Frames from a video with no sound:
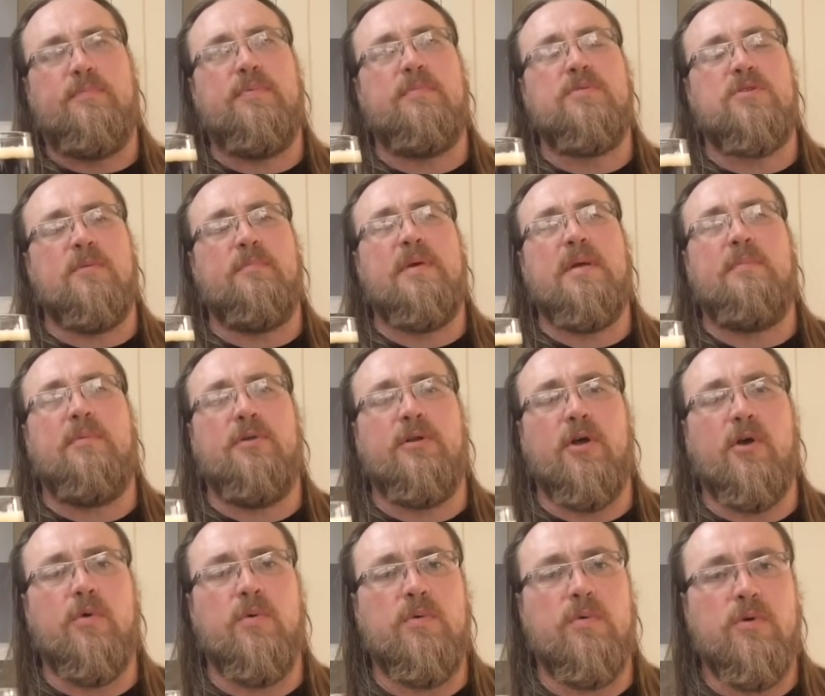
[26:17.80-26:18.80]
some people
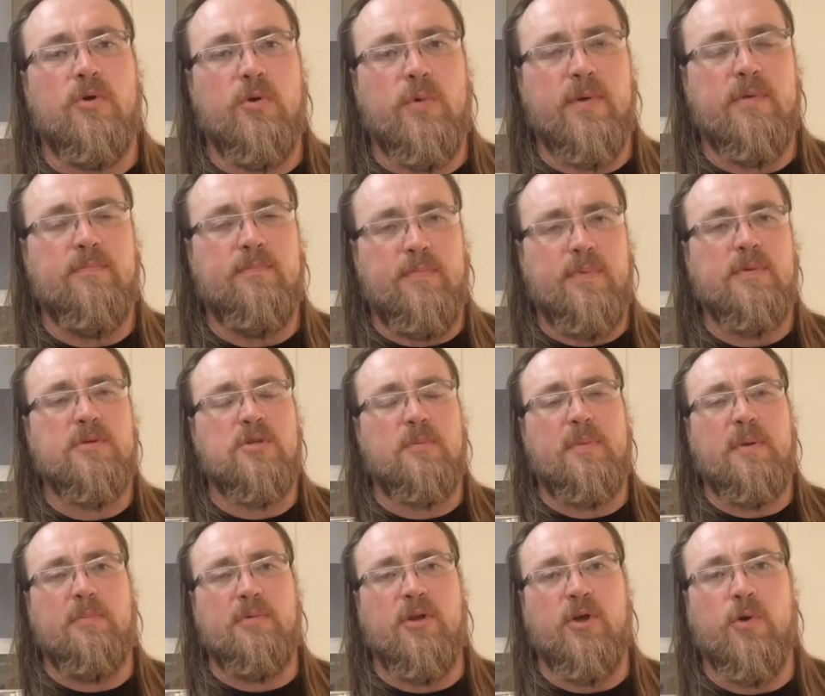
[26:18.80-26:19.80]
know who it
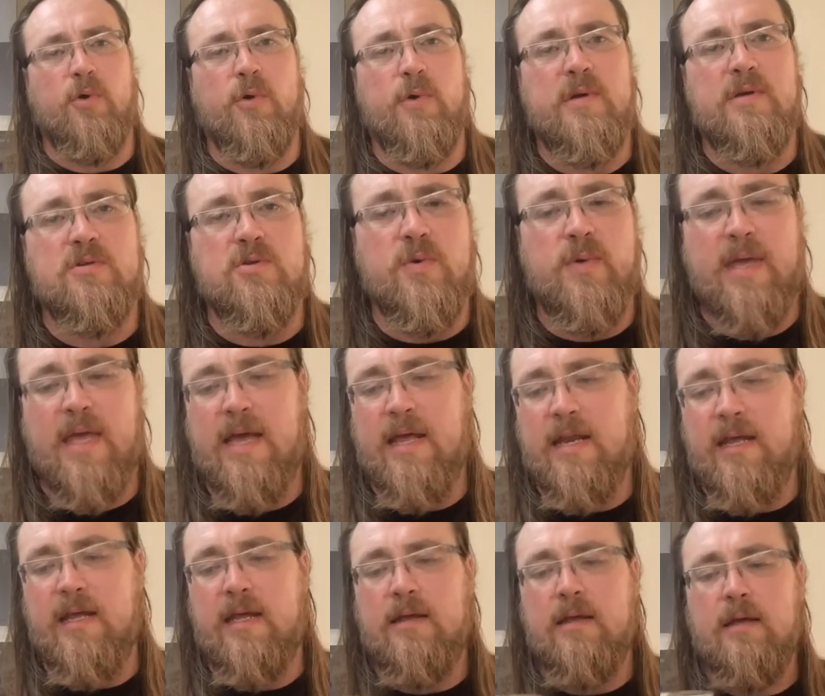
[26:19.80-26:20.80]
is who are
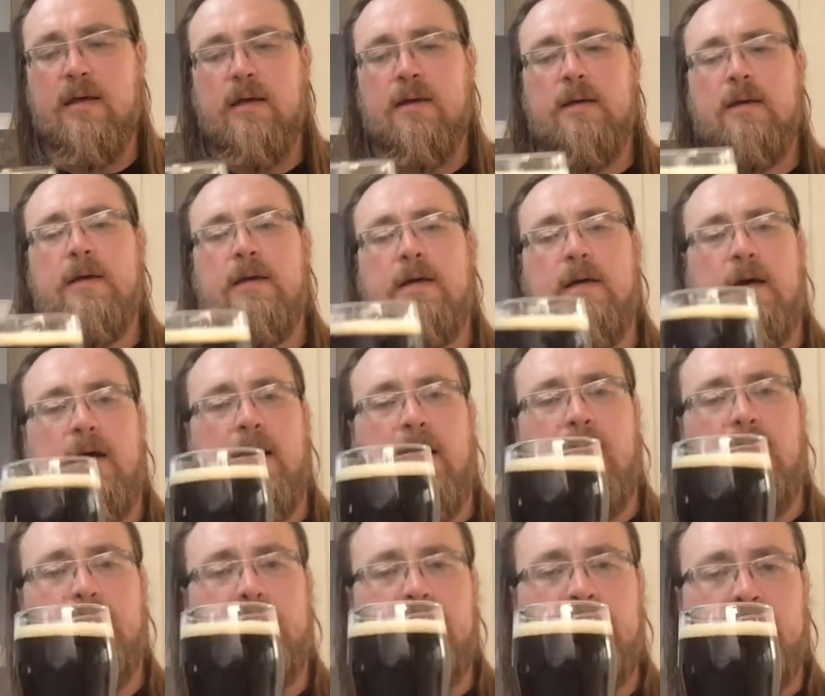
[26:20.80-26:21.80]
getting it.
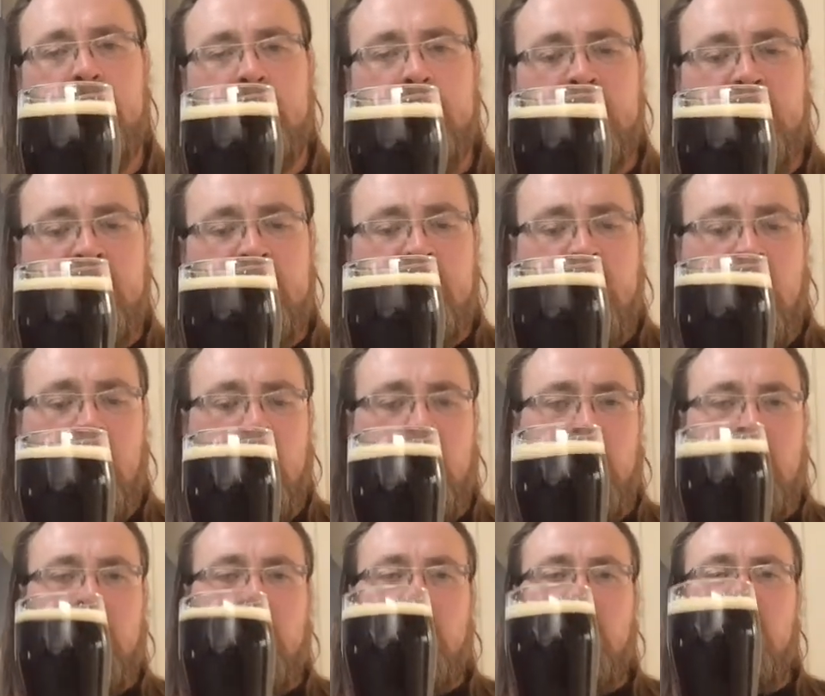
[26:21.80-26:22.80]
And
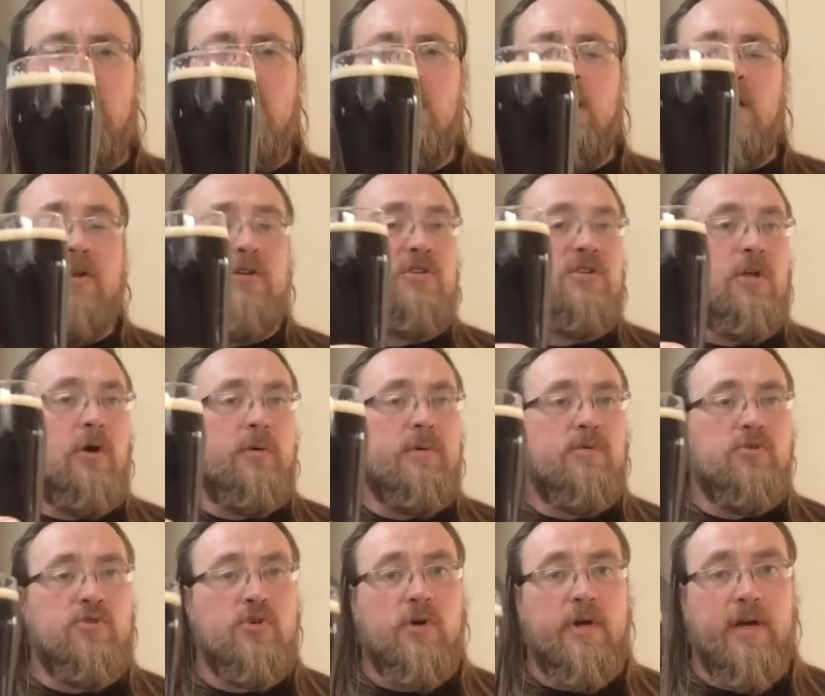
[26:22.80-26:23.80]
I just hope you
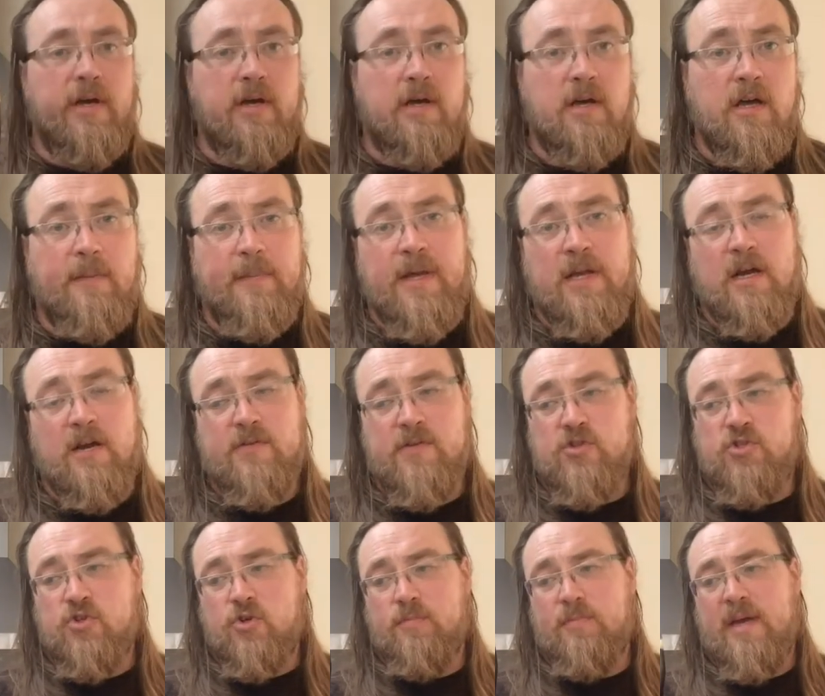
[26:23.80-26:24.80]
enjoy it. I mean, I've
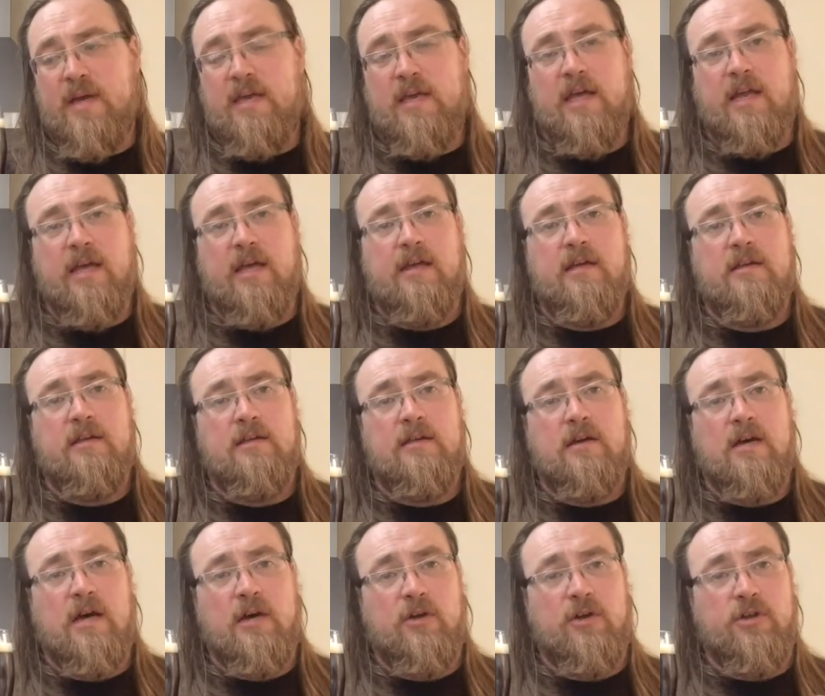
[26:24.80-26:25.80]
enjoyed making it.
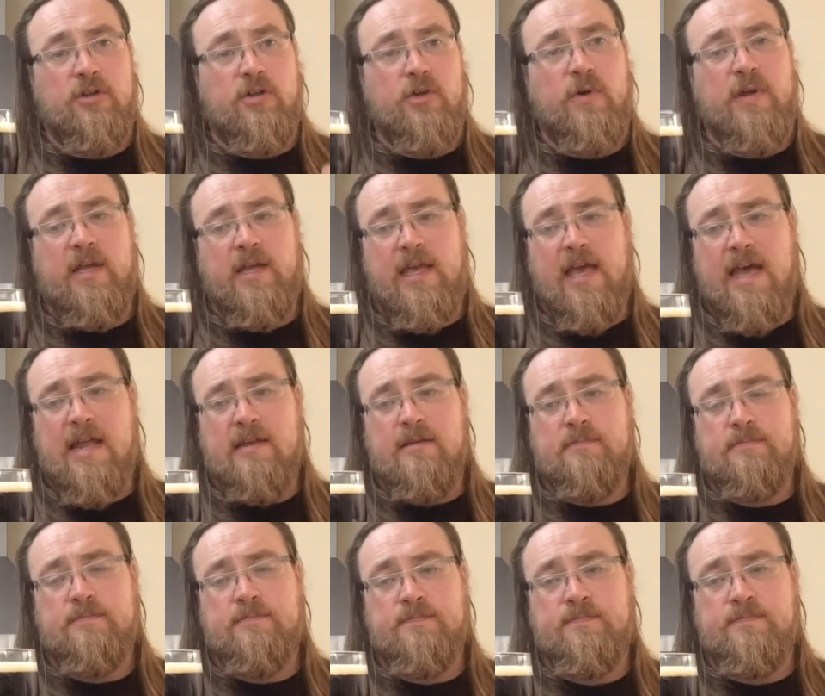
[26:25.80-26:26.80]
I'm going to do it
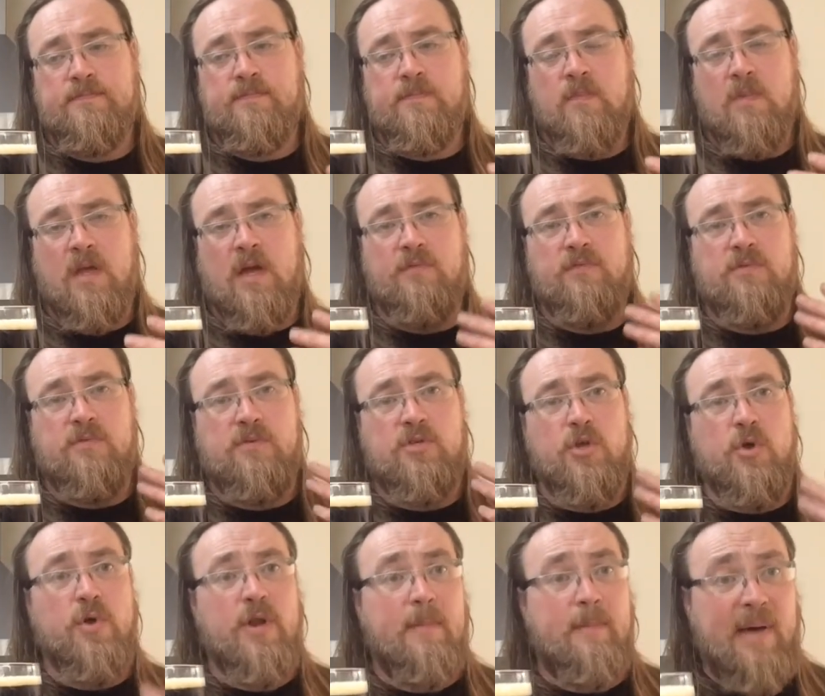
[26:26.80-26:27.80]
again. I'm
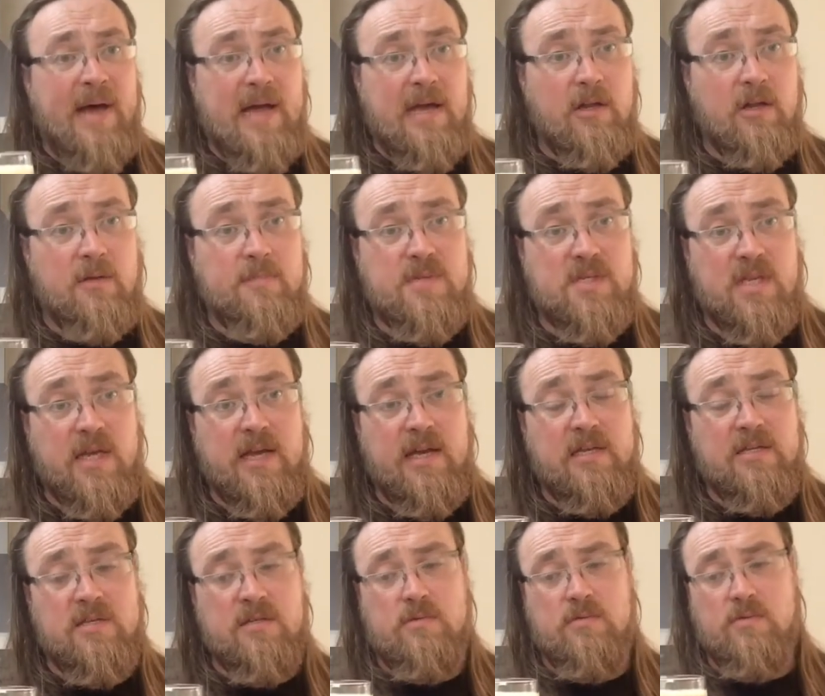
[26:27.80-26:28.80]
doing a pail
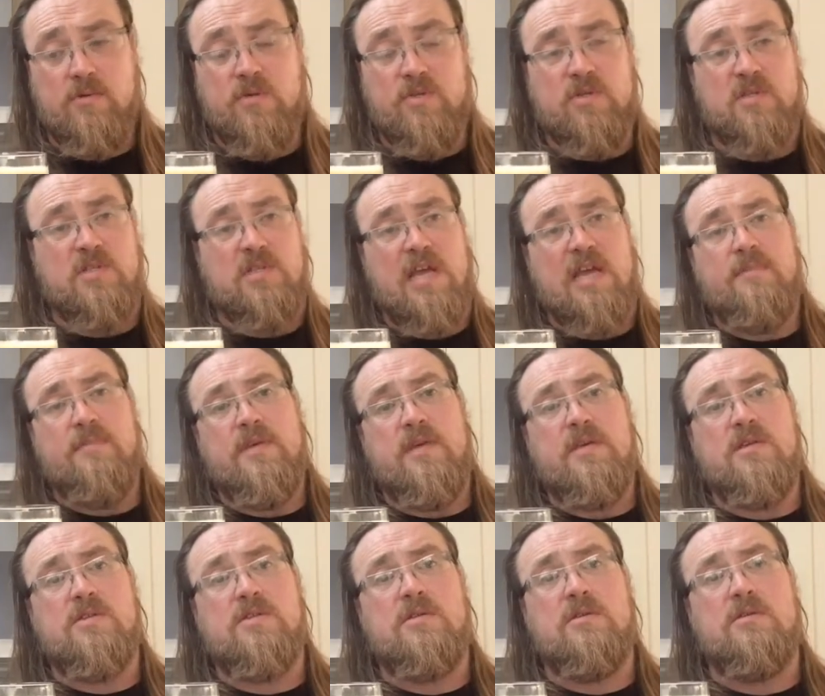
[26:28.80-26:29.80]
upstairs using the same
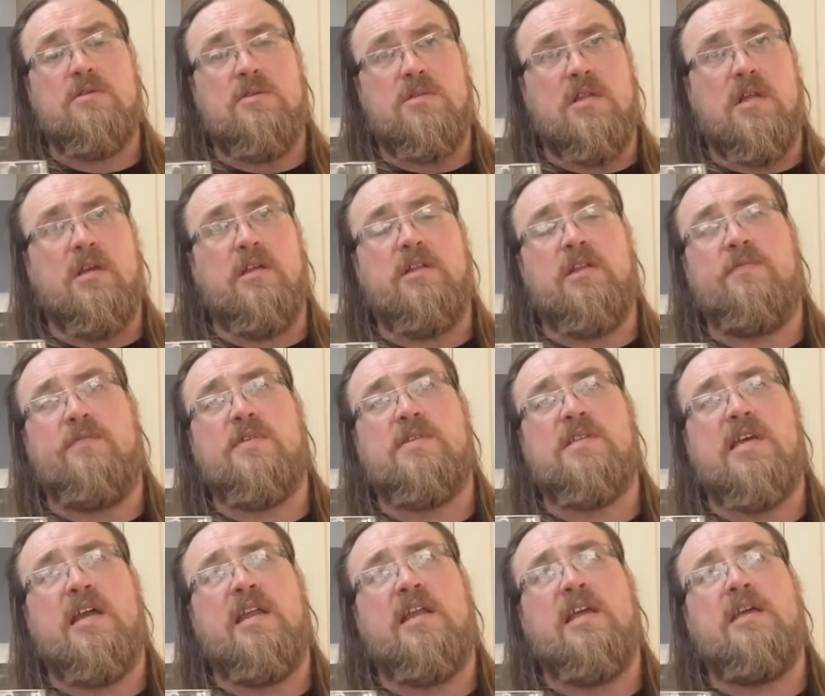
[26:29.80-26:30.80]
yeast, slightly different
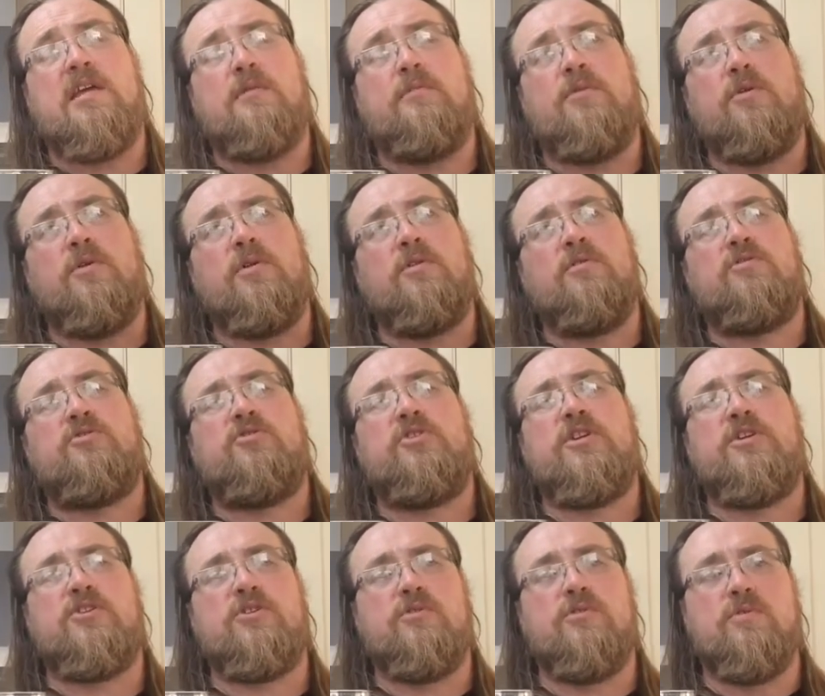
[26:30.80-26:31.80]
technique. I'm doing a
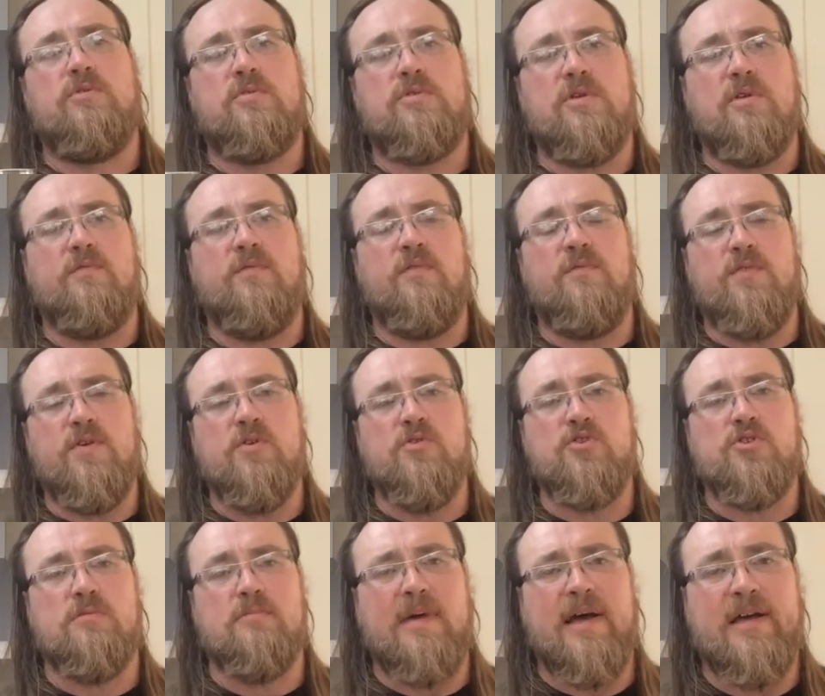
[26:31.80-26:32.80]
traditional sort of
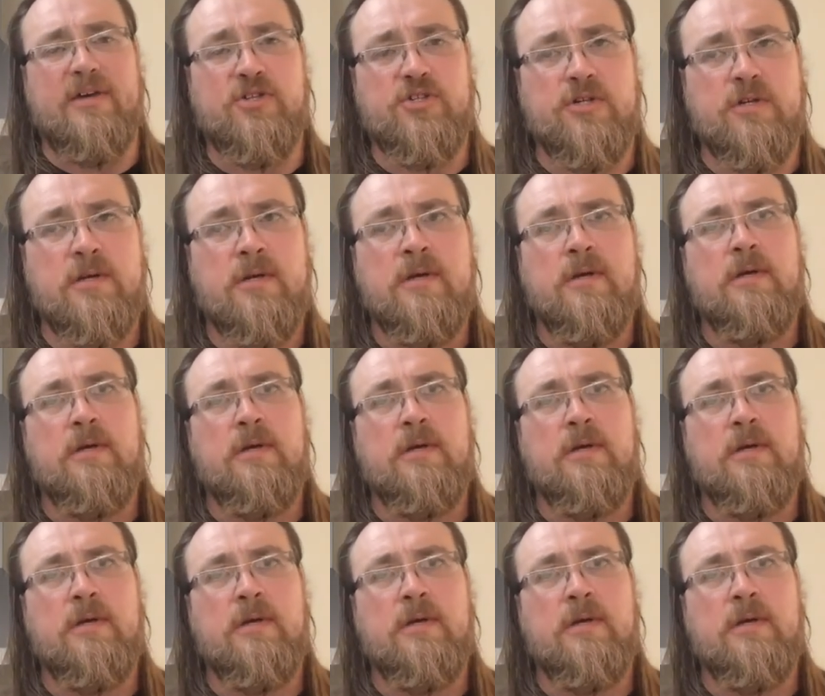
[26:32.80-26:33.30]
infusion mash.